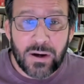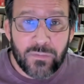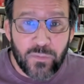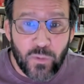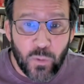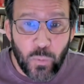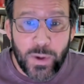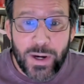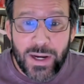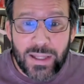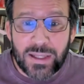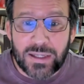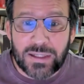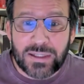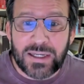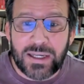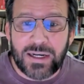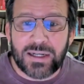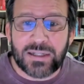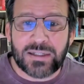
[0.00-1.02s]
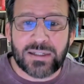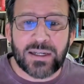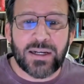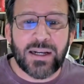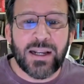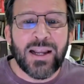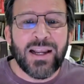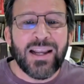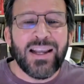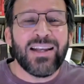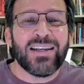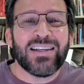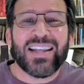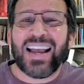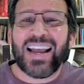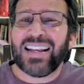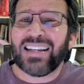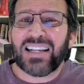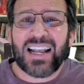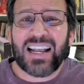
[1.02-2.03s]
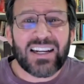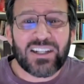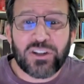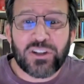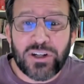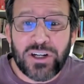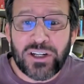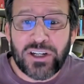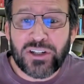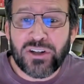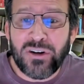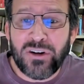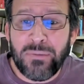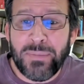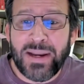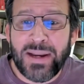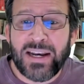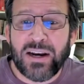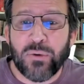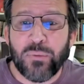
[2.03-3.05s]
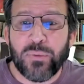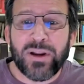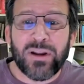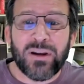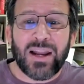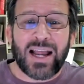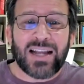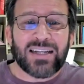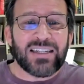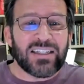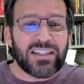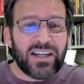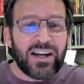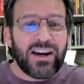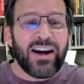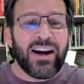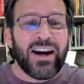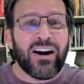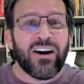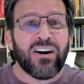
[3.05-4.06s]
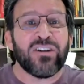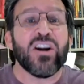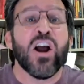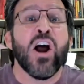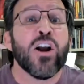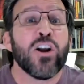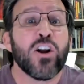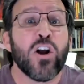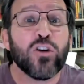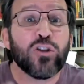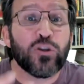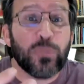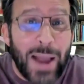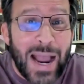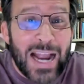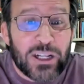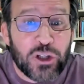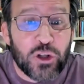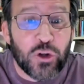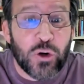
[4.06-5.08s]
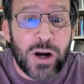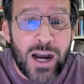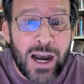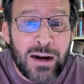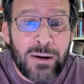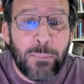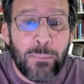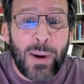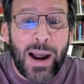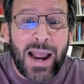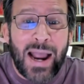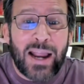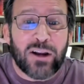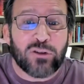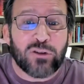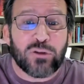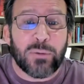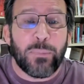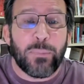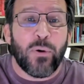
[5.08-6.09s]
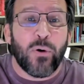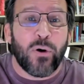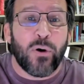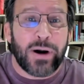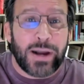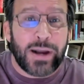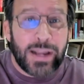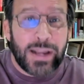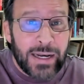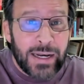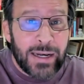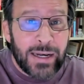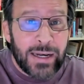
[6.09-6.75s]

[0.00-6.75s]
for we the citizen, is that traditional media realizes their error, goes back to unbiased reporting,